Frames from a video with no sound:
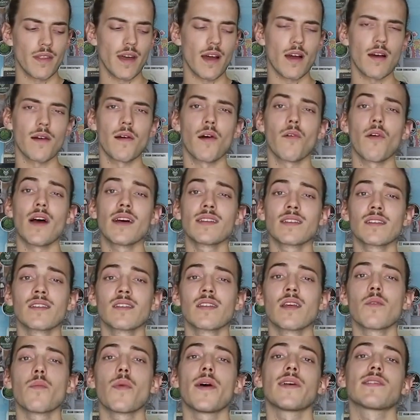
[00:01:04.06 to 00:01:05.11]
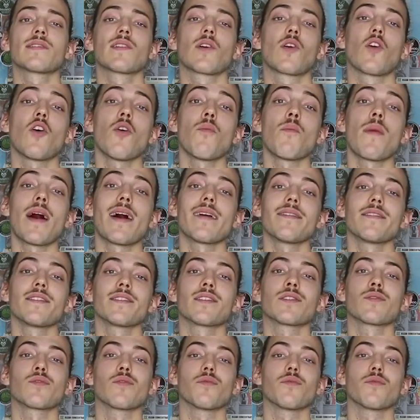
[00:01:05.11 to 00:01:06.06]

Now, Arizer did their best to combat this